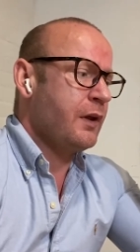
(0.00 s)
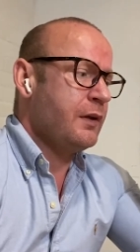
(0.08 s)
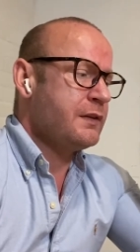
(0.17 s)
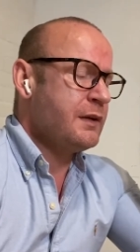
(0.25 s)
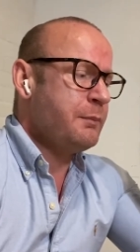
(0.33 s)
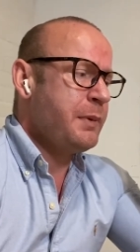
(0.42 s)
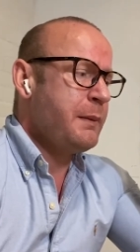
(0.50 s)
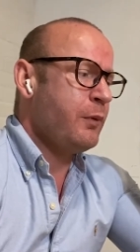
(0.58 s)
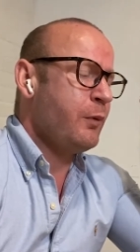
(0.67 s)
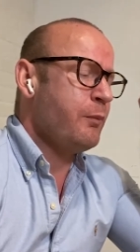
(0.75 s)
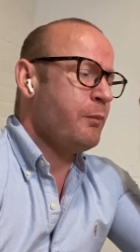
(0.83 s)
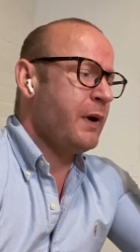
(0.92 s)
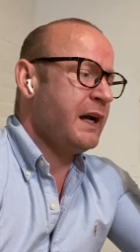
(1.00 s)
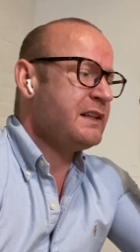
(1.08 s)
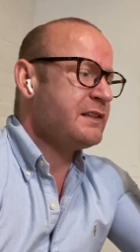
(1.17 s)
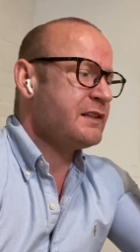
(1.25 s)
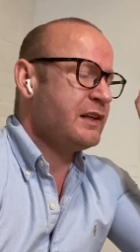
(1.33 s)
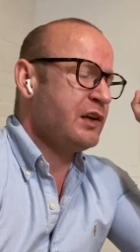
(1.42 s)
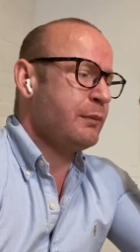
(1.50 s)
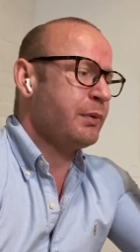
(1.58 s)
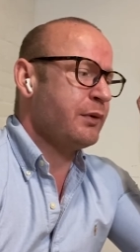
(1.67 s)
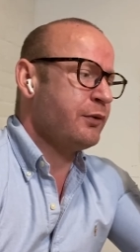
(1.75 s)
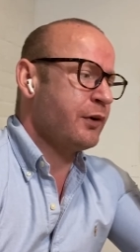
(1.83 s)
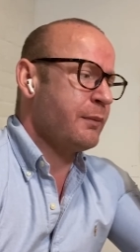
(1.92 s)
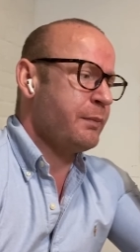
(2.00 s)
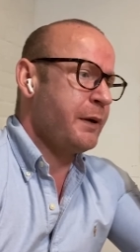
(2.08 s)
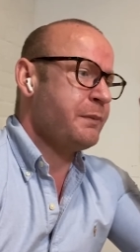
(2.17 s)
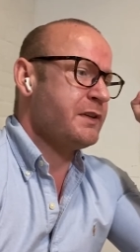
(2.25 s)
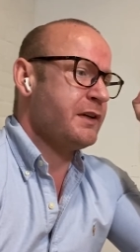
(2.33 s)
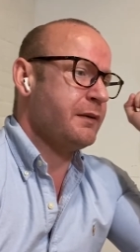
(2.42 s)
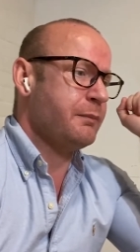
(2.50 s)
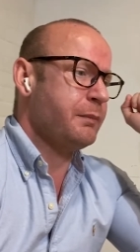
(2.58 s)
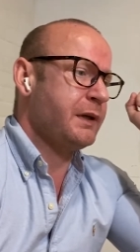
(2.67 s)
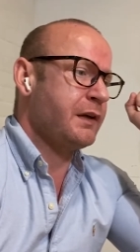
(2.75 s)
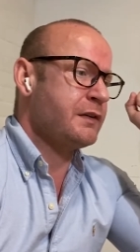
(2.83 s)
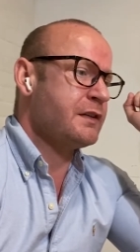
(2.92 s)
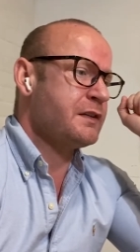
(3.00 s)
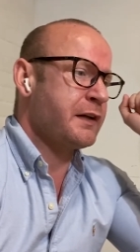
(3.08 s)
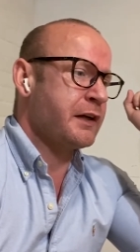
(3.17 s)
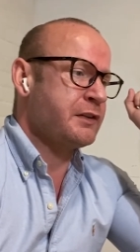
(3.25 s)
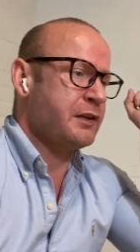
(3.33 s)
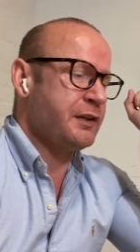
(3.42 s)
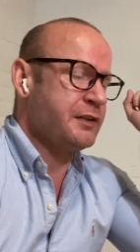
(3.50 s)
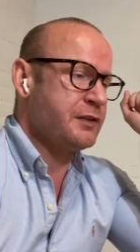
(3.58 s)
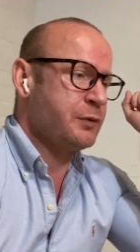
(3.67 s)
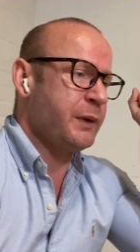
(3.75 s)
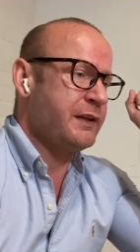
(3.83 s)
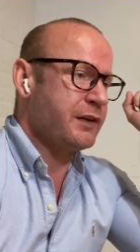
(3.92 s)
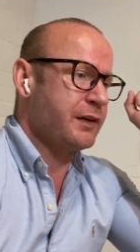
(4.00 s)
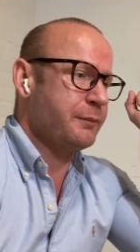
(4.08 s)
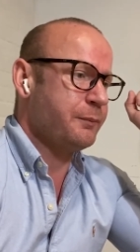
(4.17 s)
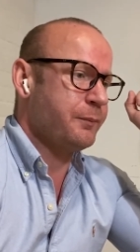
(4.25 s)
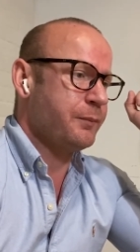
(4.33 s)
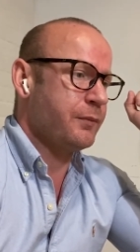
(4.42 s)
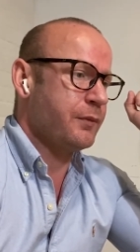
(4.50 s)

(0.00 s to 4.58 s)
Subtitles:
Some people might still prefer Pepsi because it's actually sweeter.